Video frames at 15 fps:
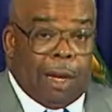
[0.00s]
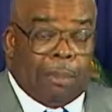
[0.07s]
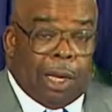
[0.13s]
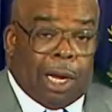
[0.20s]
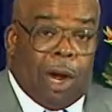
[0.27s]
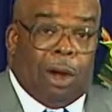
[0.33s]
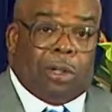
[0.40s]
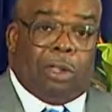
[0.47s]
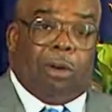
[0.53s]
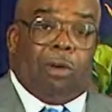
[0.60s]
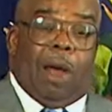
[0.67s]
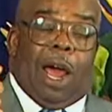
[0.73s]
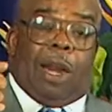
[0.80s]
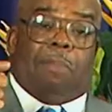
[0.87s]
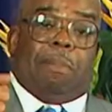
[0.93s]
because the
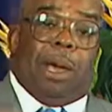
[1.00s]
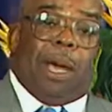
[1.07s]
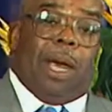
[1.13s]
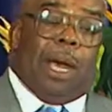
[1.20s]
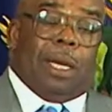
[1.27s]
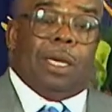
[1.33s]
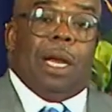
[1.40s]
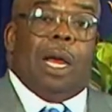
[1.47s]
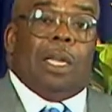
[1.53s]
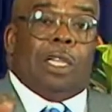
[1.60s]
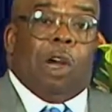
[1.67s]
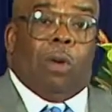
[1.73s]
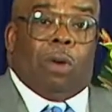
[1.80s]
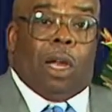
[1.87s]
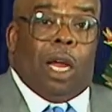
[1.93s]
right man
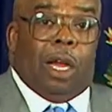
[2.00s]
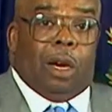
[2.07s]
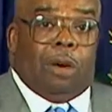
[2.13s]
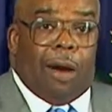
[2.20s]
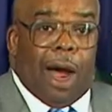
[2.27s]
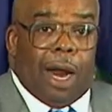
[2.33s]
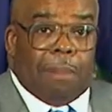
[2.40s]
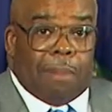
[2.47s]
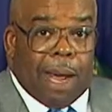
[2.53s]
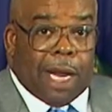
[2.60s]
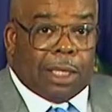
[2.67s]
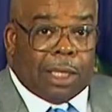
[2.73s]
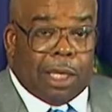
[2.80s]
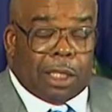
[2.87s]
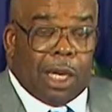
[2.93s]
going to give you the right
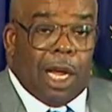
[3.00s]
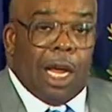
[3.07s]
message.